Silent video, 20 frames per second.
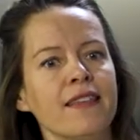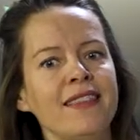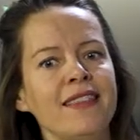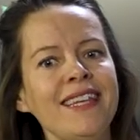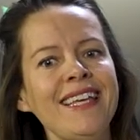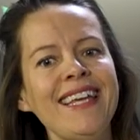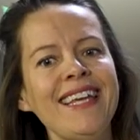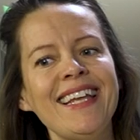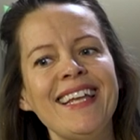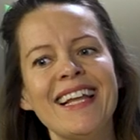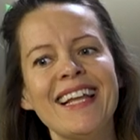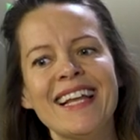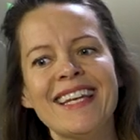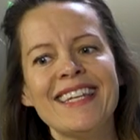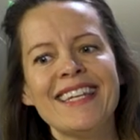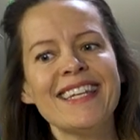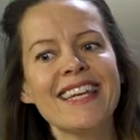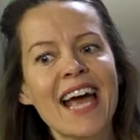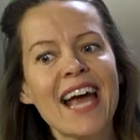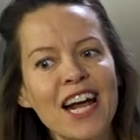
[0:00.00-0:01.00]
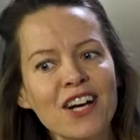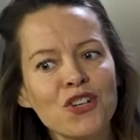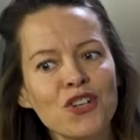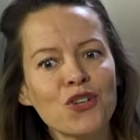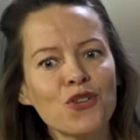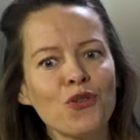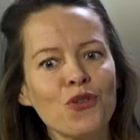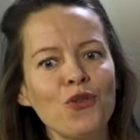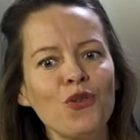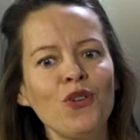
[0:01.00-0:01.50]
the
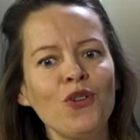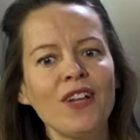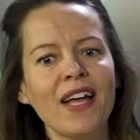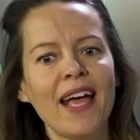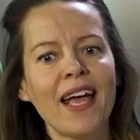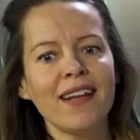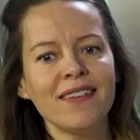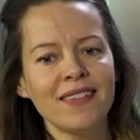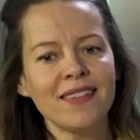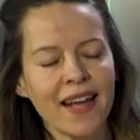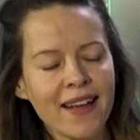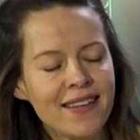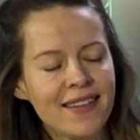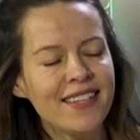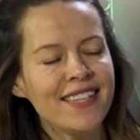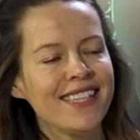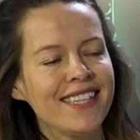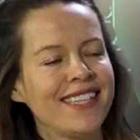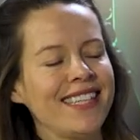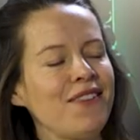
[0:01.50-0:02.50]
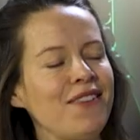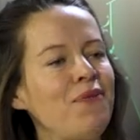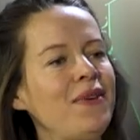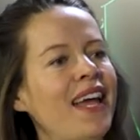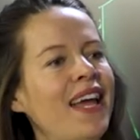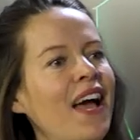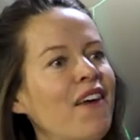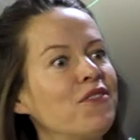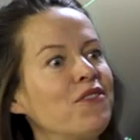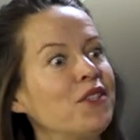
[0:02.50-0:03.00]
natural tendency we
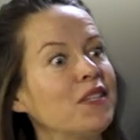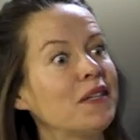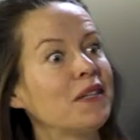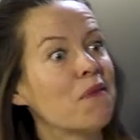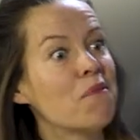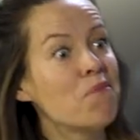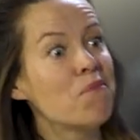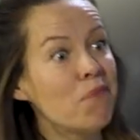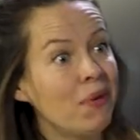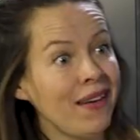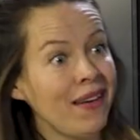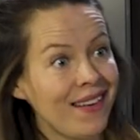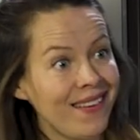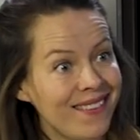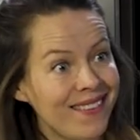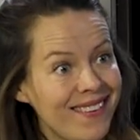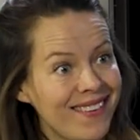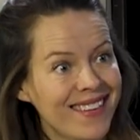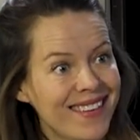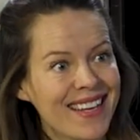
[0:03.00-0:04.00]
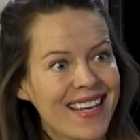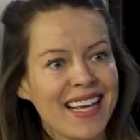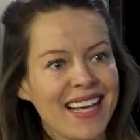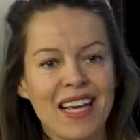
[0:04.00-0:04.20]
have to compete,